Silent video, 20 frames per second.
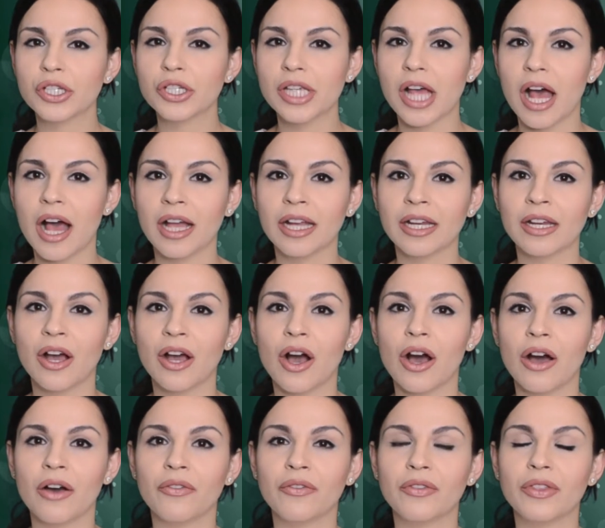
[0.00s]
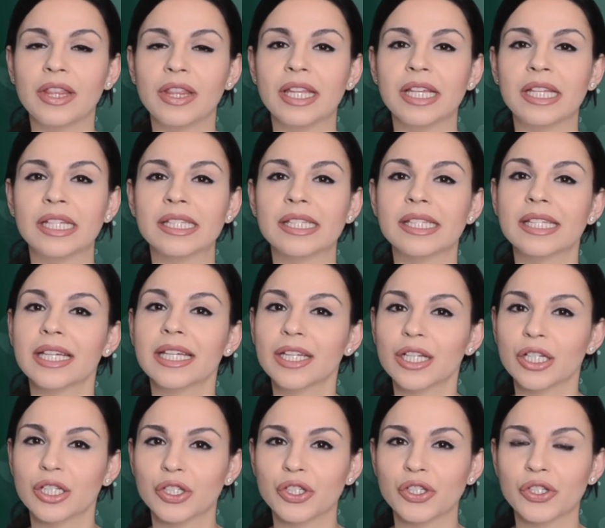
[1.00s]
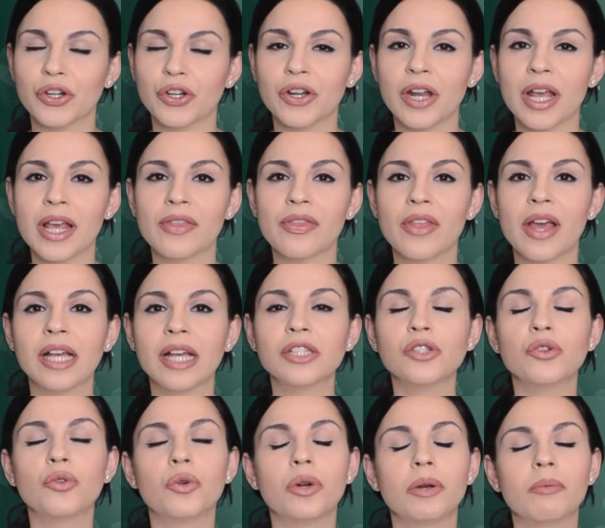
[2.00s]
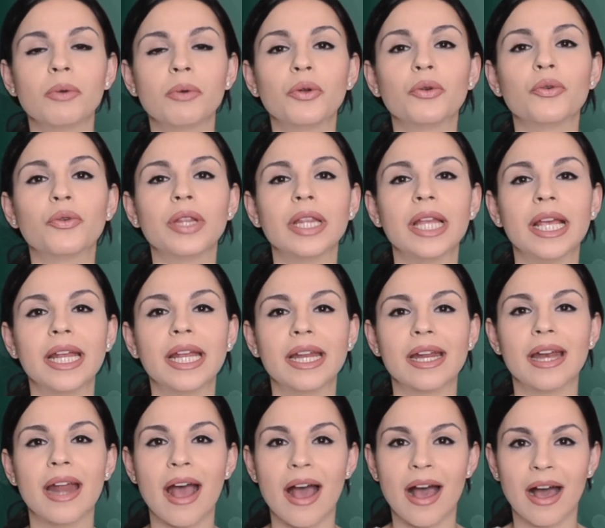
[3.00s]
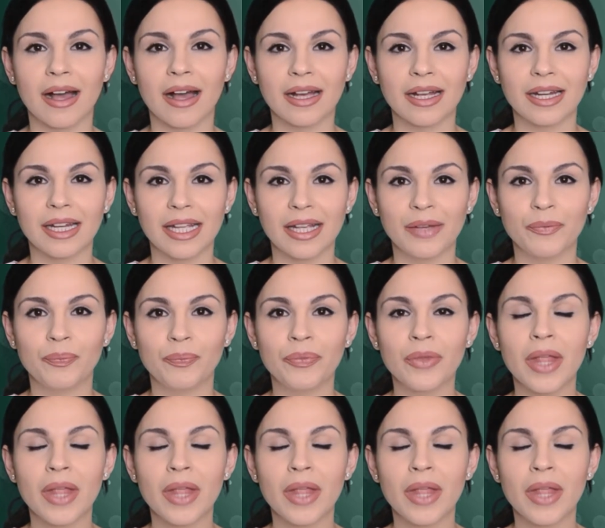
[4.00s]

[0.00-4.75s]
side of the skin concern, and that's hormone-related acne.